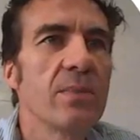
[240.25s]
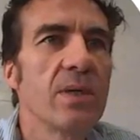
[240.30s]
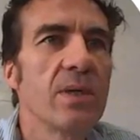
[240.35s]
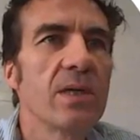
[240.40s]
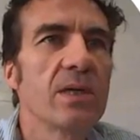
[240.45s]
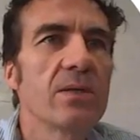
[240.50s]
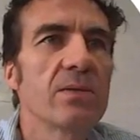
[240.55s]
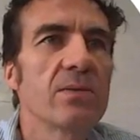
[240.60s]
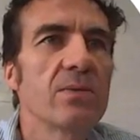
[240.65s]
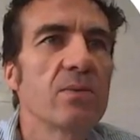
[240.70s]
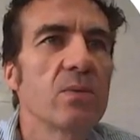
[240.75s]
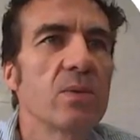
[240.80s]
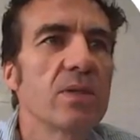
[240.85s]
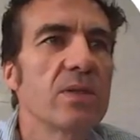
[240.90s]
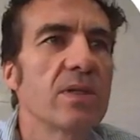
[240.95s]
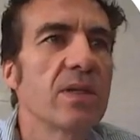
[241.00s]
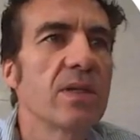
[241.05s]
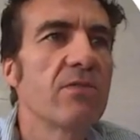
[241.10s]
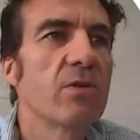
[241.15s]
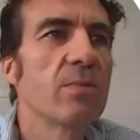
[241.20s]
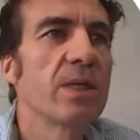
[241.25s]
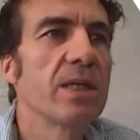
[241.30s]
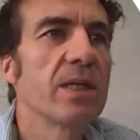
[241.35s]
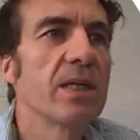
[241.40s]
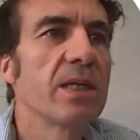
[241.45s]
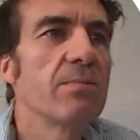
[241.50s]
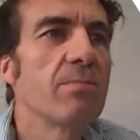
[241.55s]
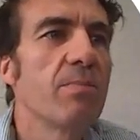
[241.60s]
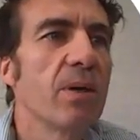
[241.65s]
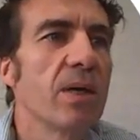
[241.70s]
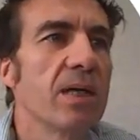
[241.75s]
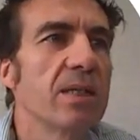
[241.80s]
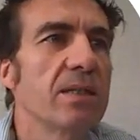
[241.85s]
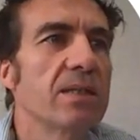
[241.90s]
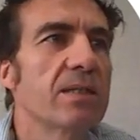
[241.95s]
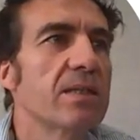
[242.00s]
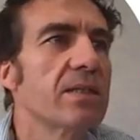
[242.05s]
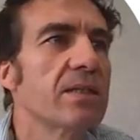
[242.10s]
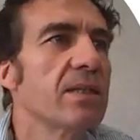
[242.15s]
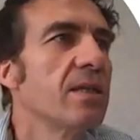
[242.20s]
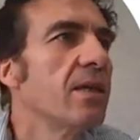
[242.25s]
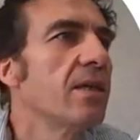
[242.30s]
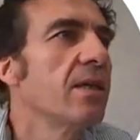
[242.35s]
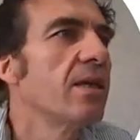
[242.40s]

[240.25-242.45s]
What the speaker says: email with everybody, but